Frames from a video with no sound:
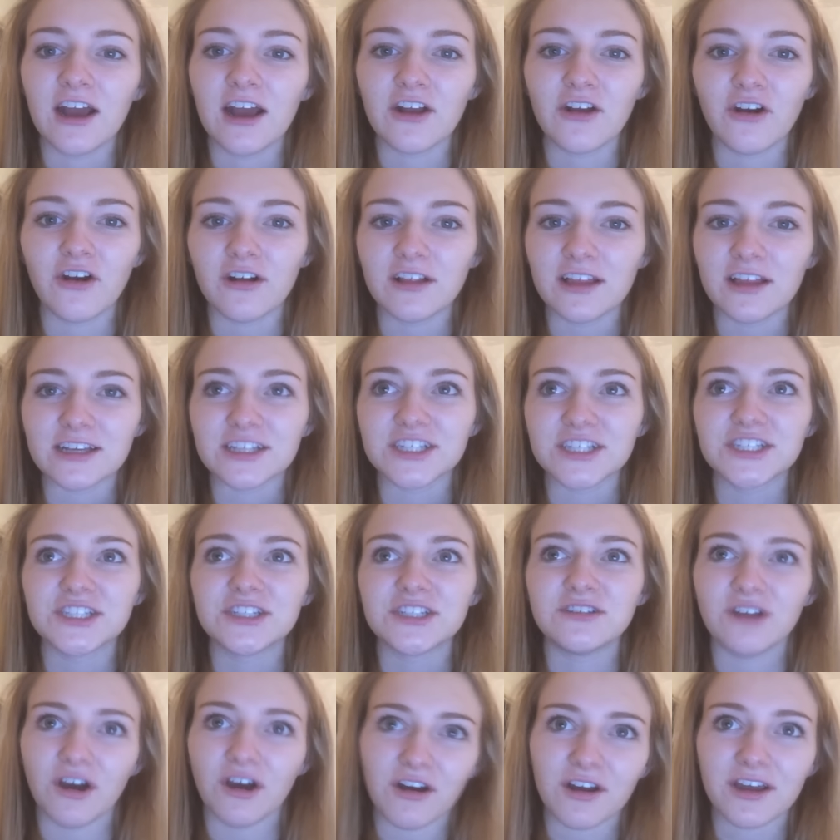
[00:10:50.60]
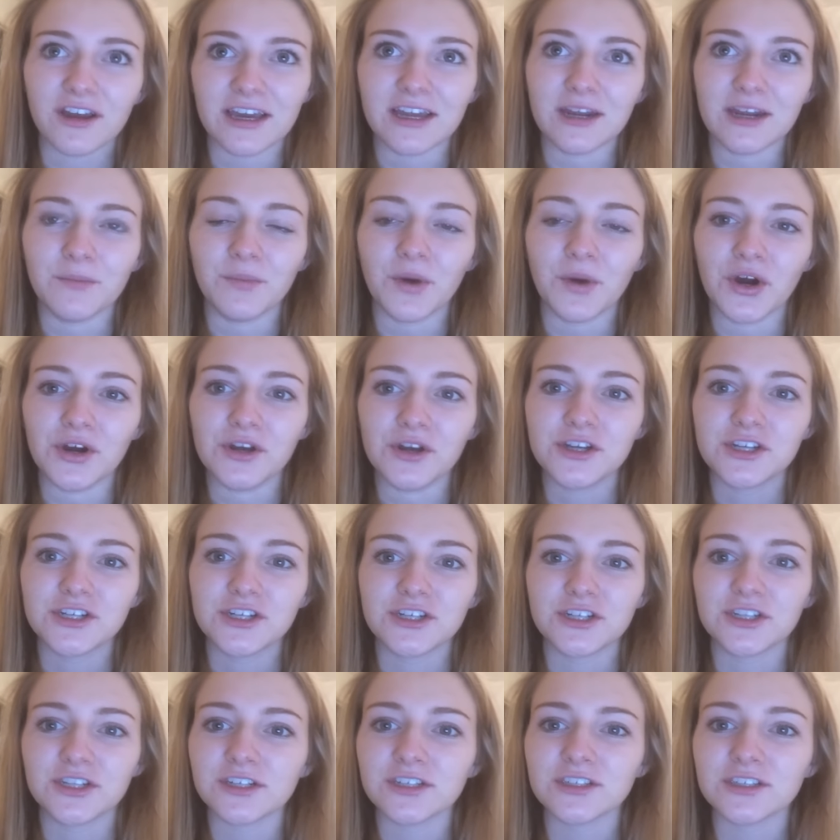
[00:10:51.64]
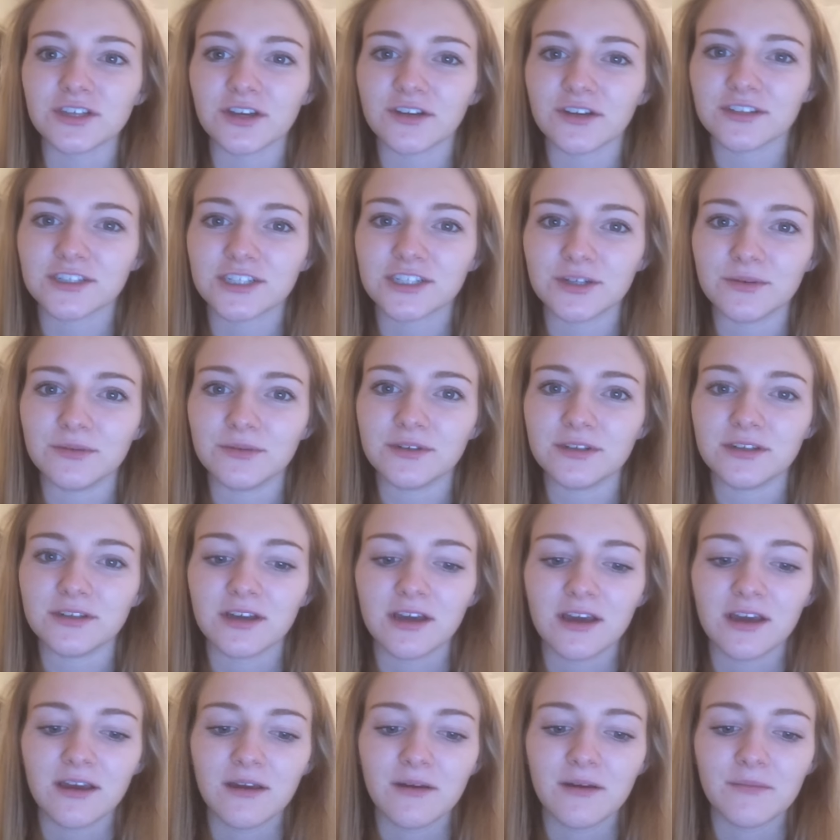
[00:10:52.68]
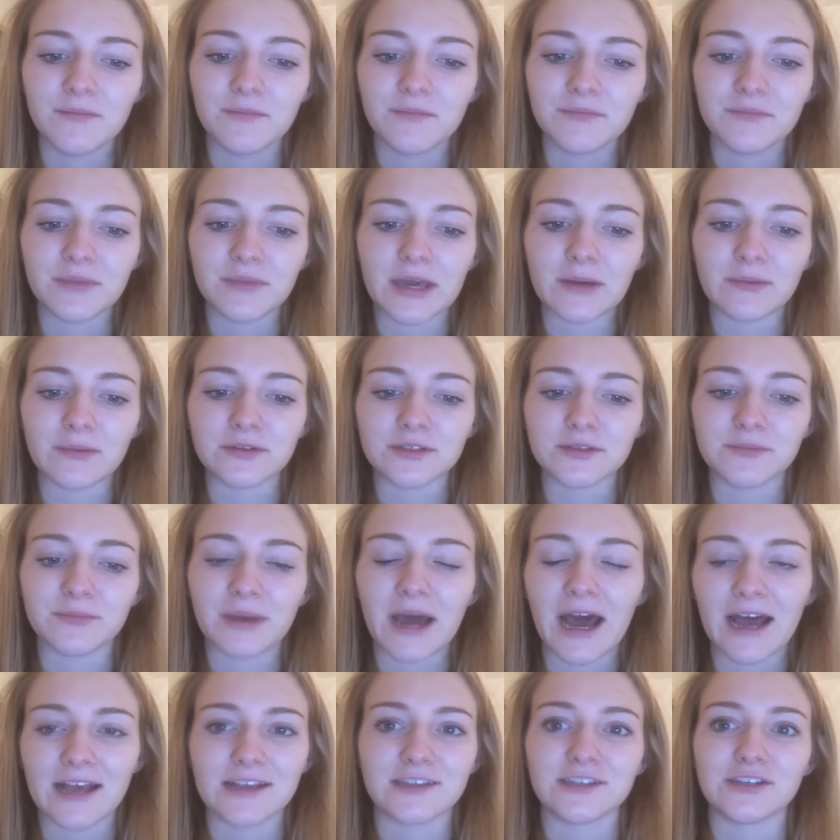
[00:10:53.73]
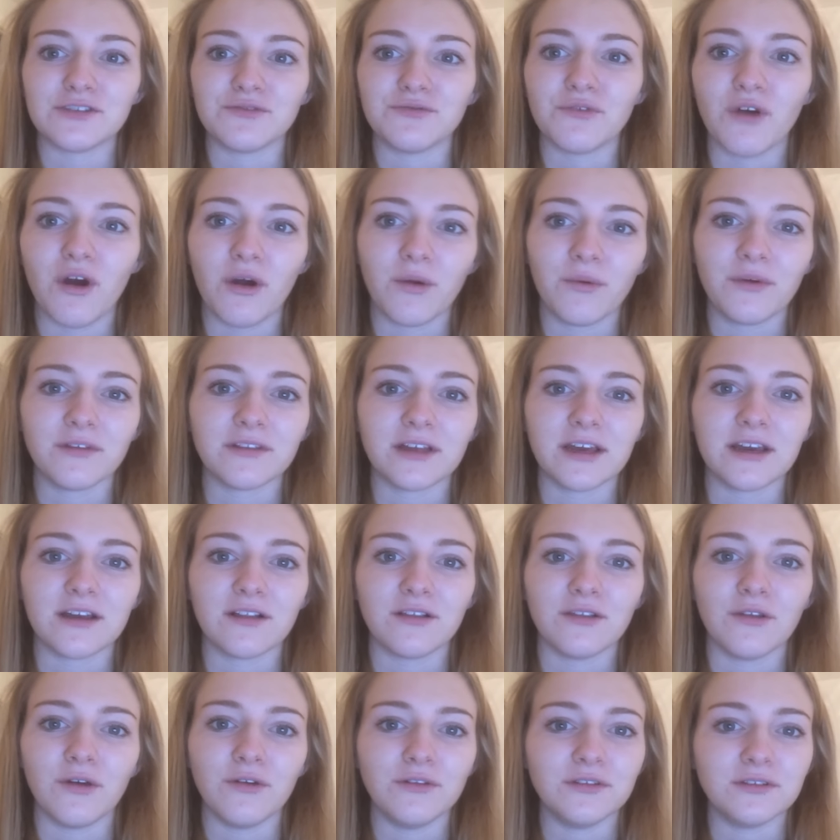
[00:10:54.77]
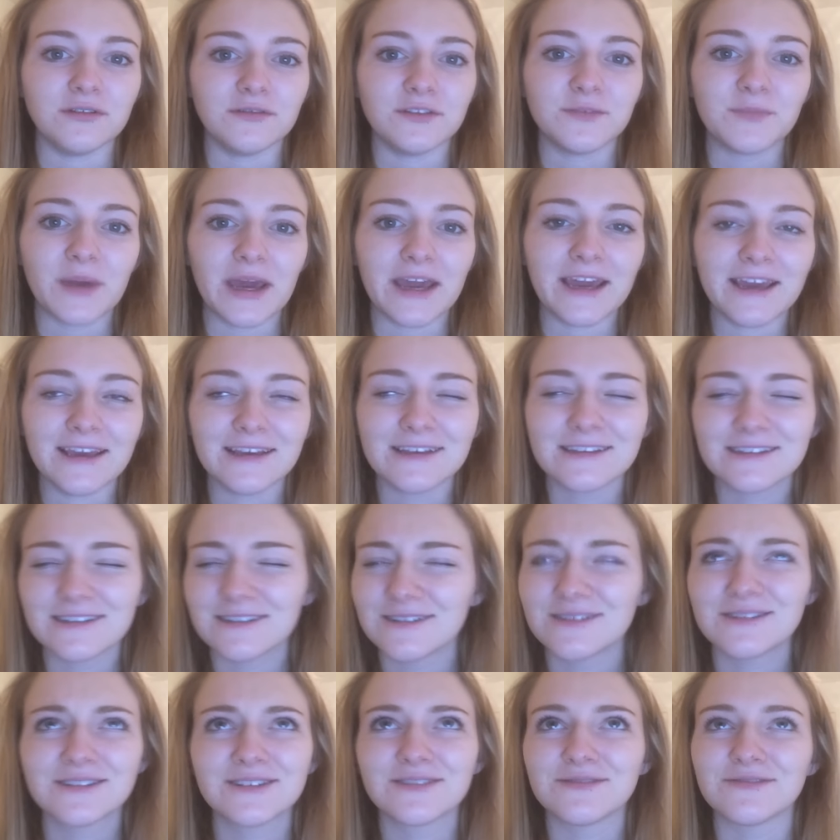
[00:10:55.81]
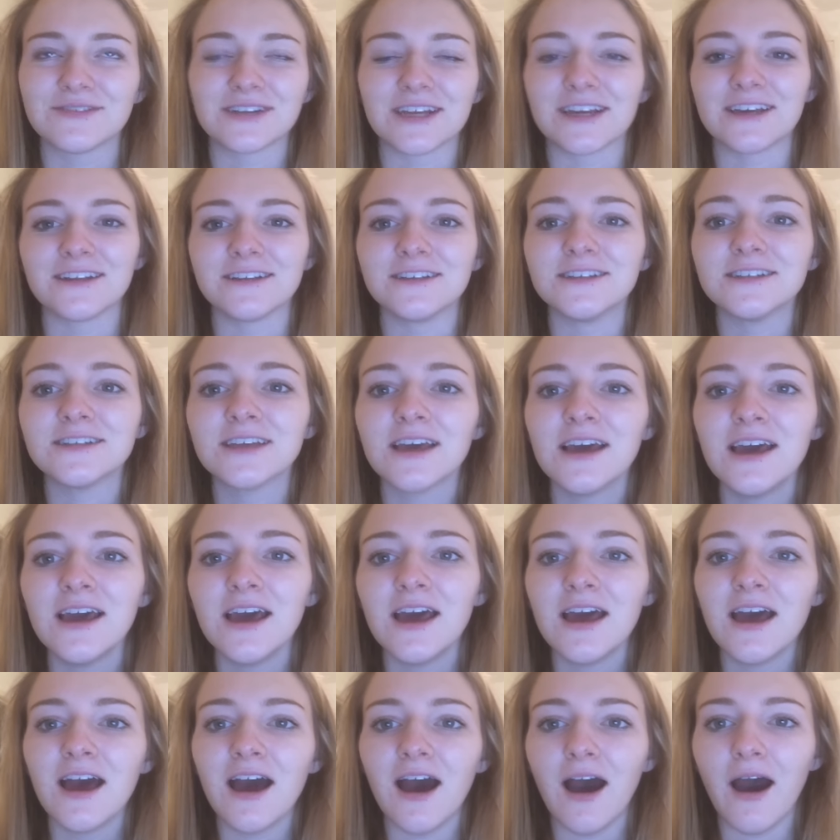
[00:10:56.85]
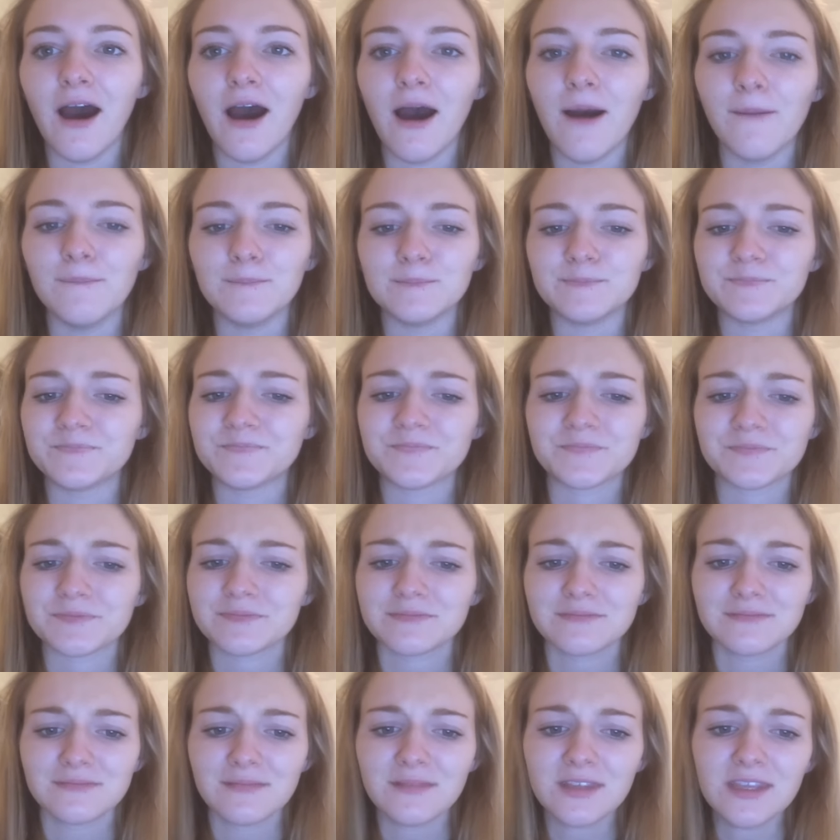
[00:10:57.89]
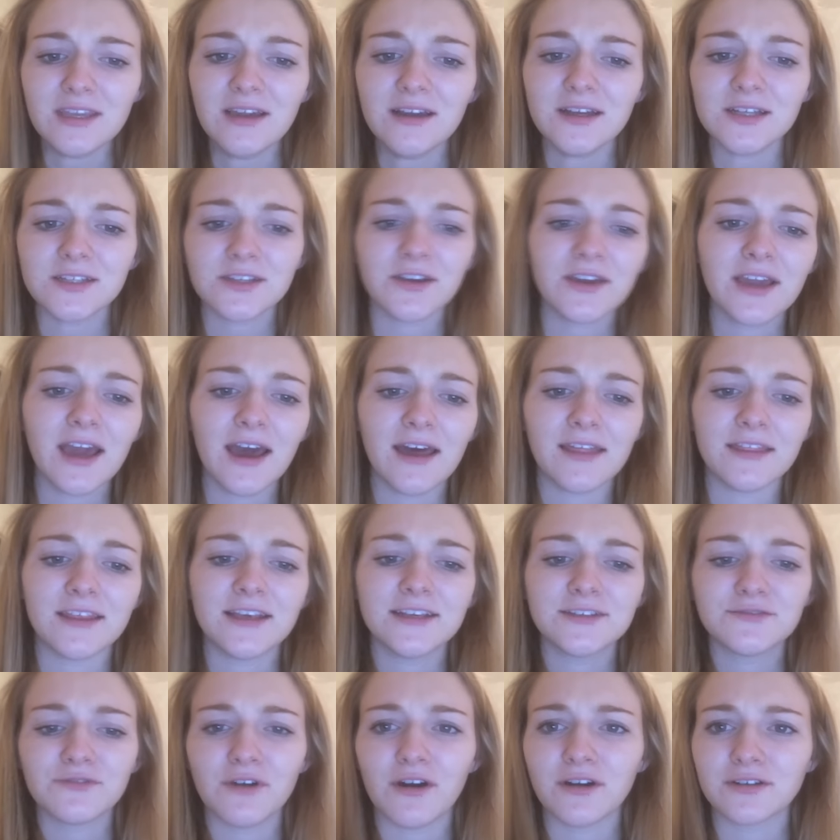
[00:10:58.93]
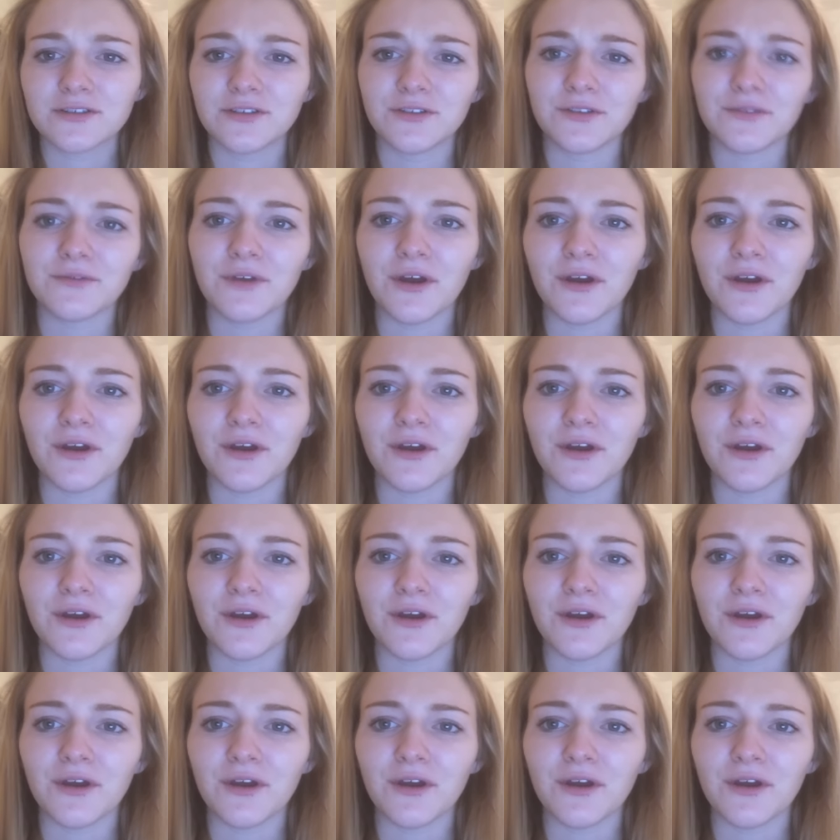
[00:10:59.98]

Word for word: got, like, stuck in a bush, just so she would be able to pass this rock with, like, loads of space. It's ridiculous. Um, so, yeah, these rocks on the